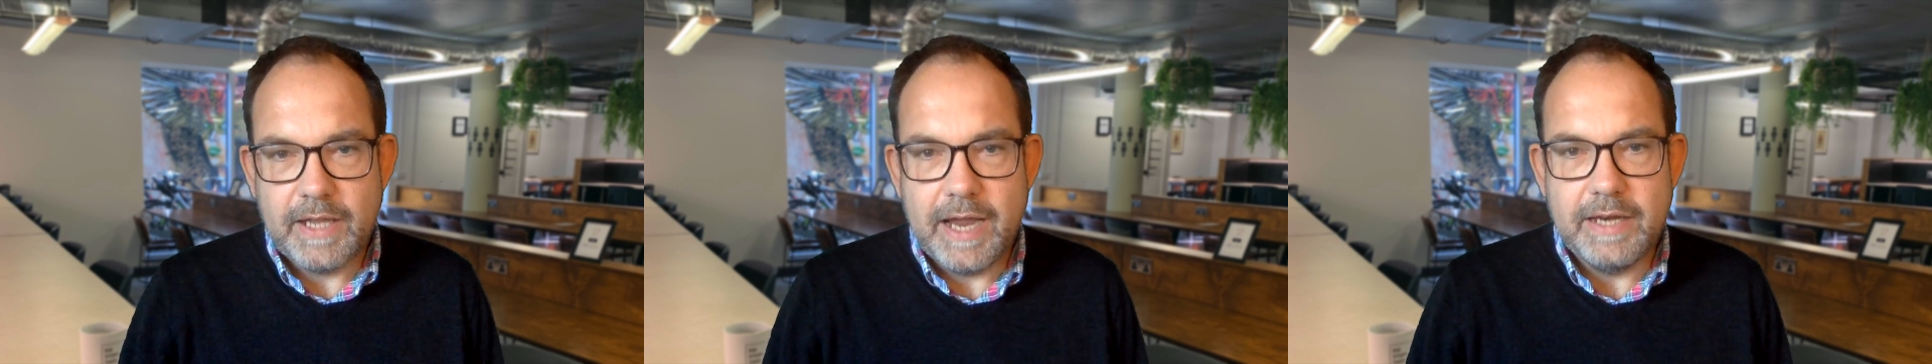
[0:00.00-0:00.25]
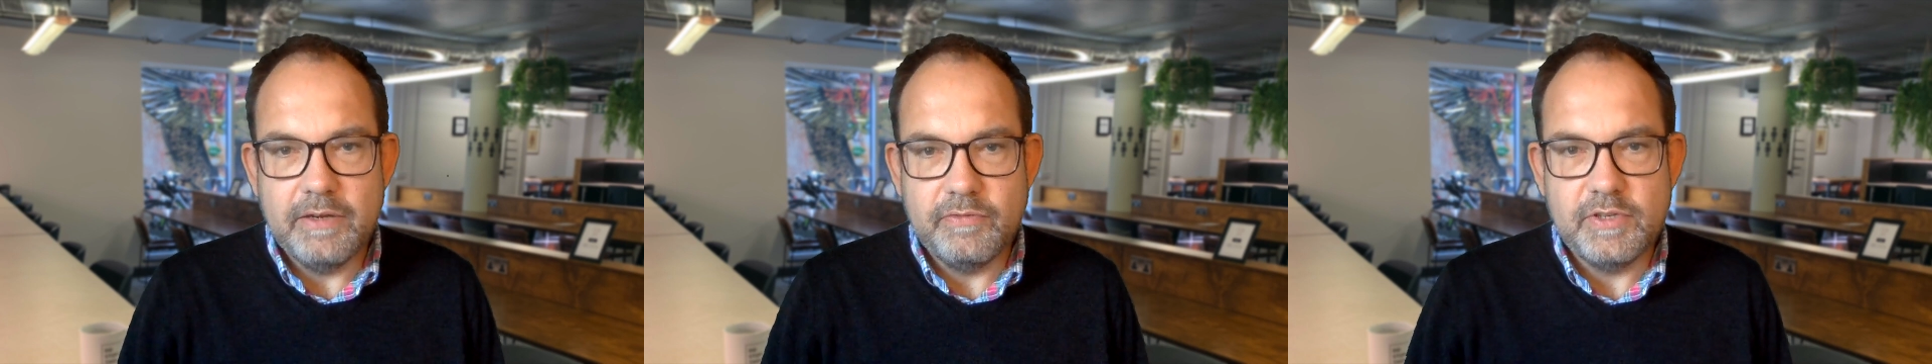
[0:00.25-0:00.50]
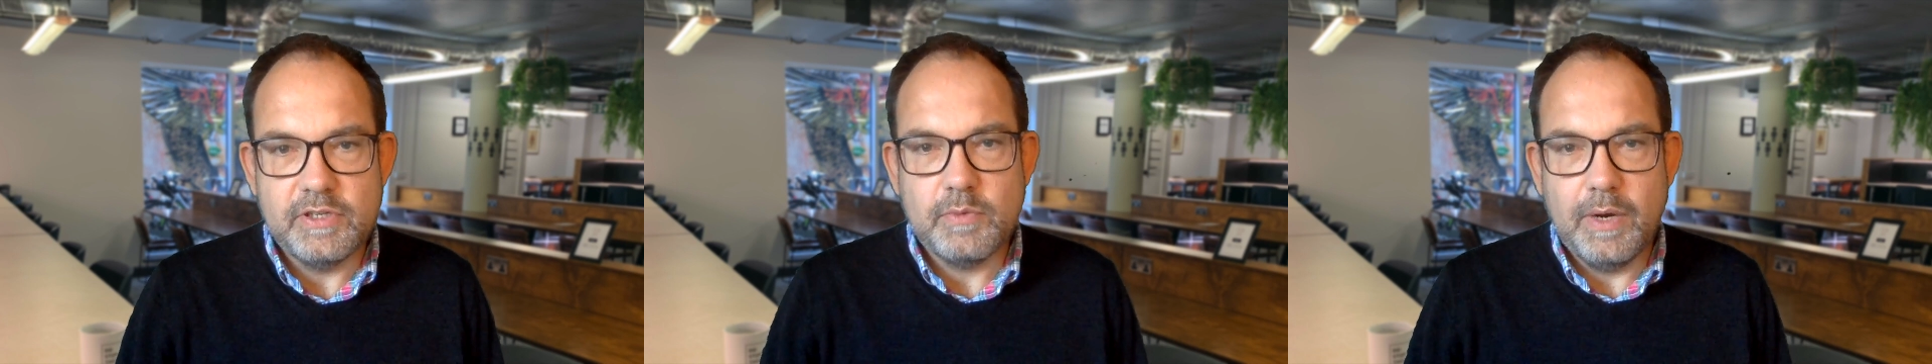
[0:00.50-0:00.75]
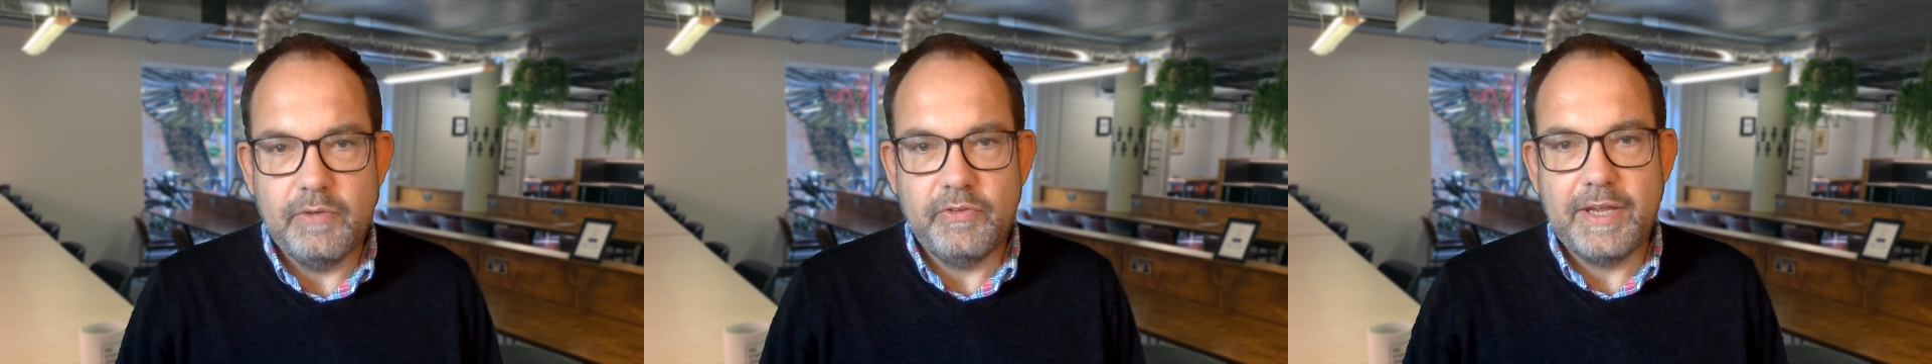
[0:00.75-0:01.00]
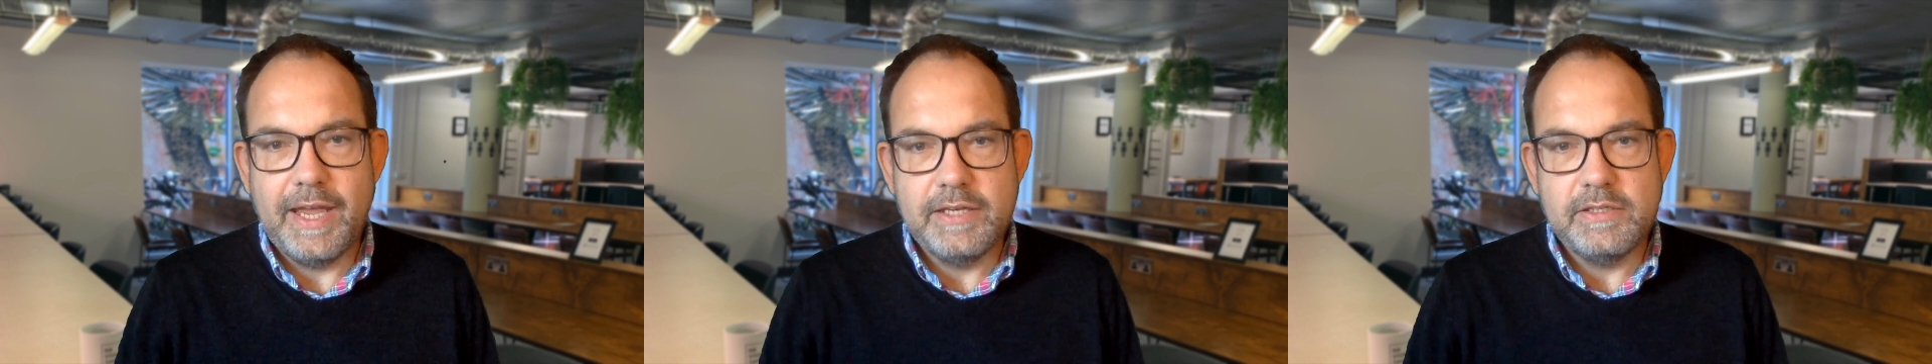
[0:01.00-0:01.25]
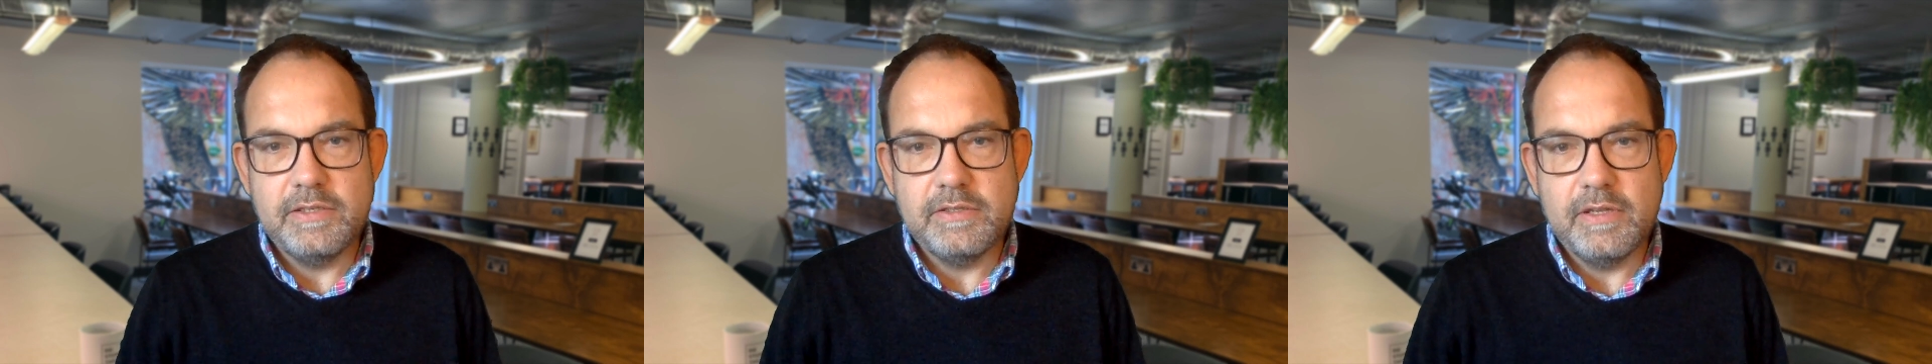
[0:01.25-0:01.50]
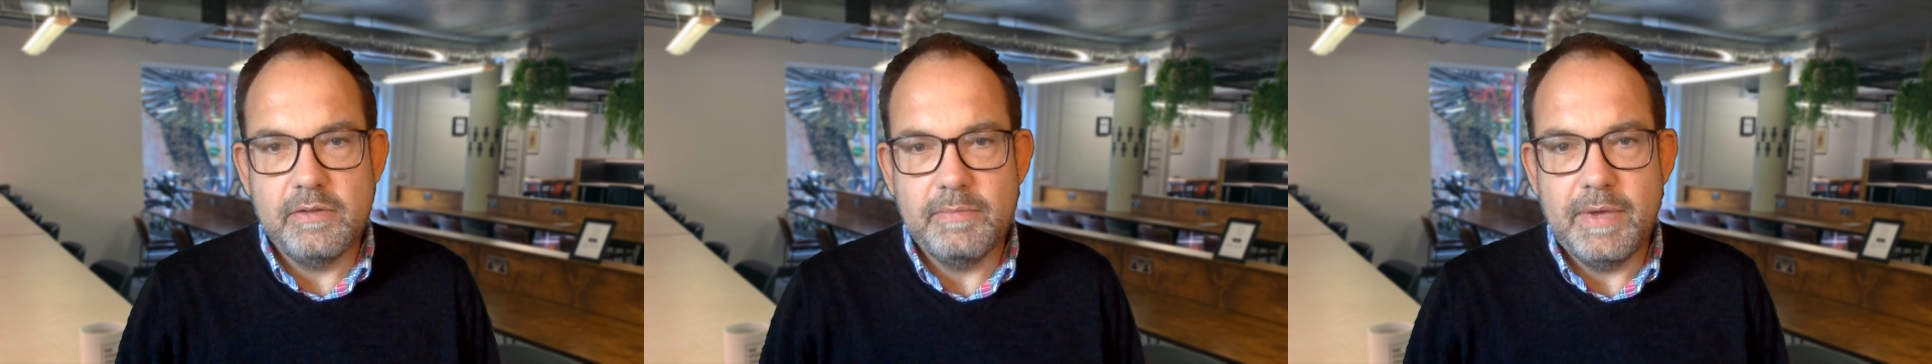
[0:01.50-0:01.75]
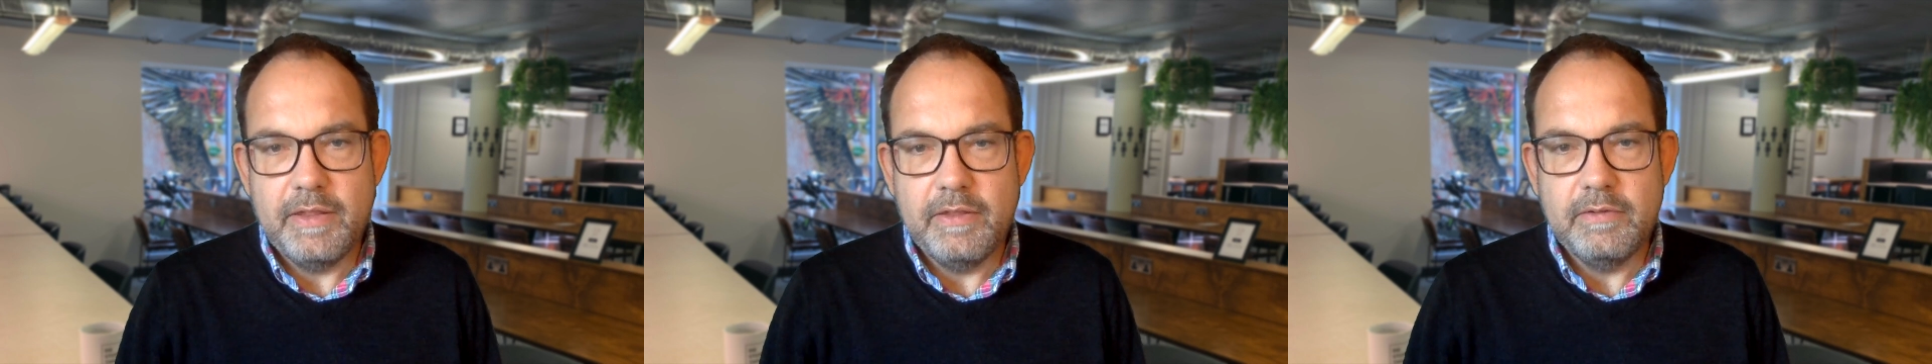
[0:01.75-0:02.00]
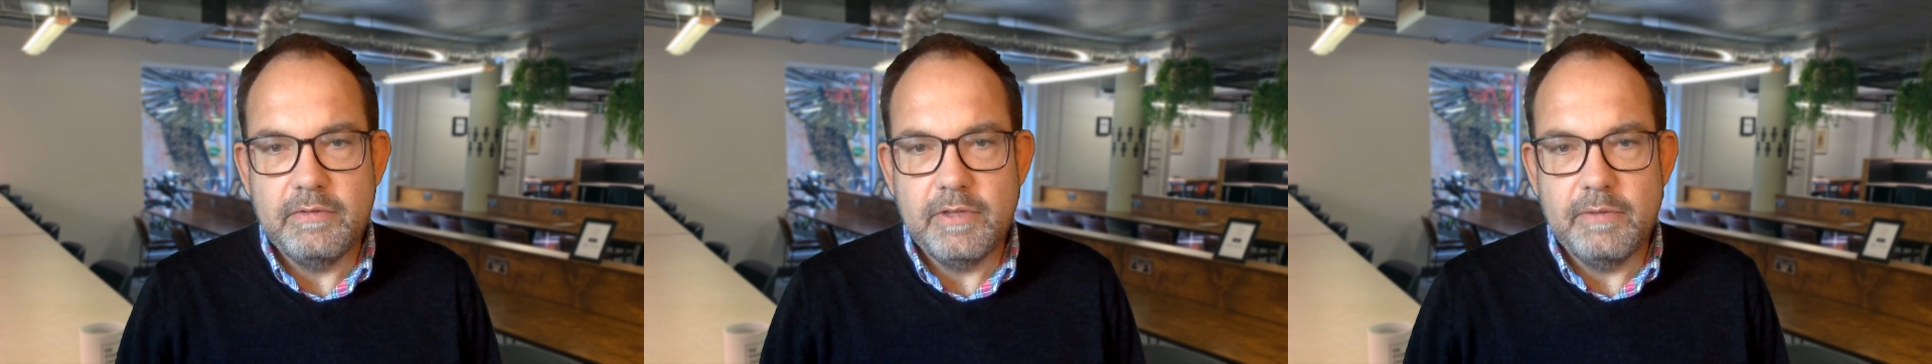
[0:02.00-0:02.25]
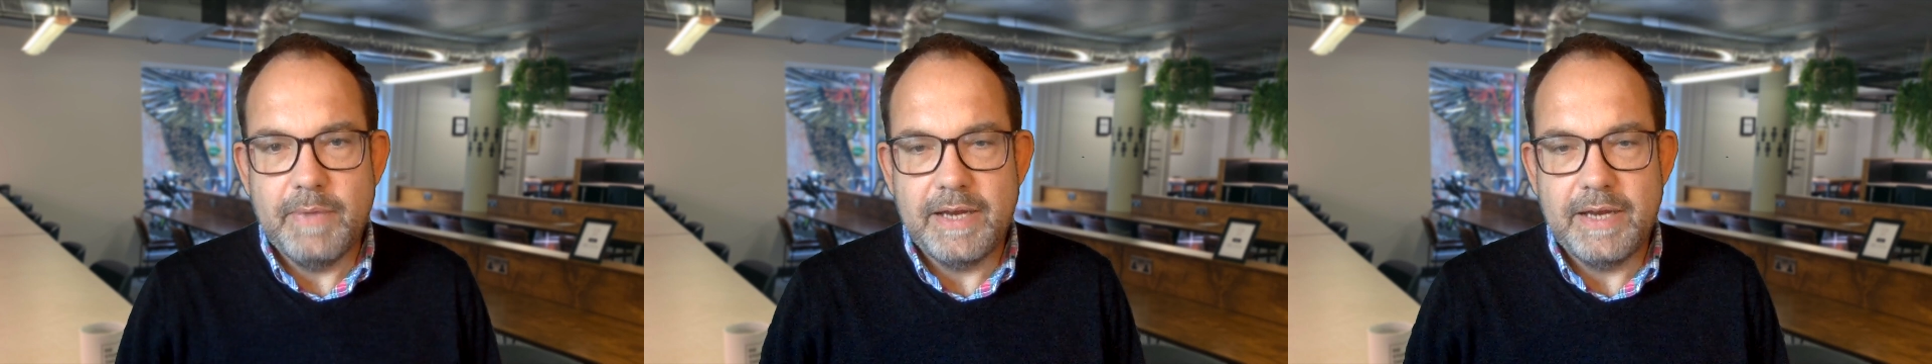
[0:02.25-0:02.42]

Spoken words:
kind of disqualifications that